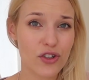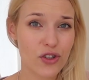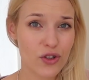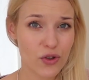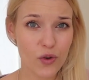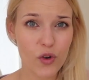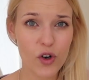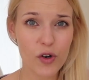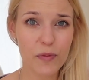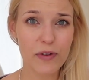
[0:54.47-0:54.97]

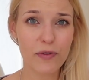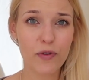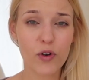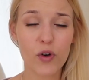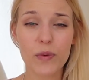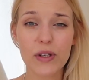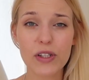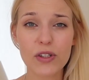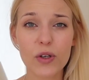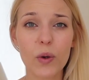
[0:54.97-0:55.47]
sure
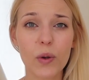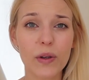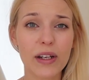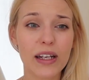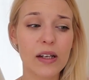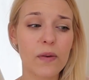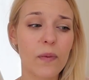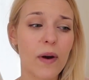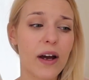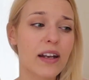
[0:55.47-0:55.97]
before we told
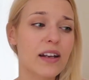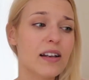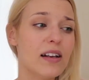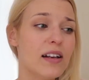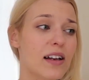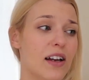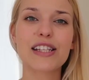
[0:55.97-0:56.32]
anyone.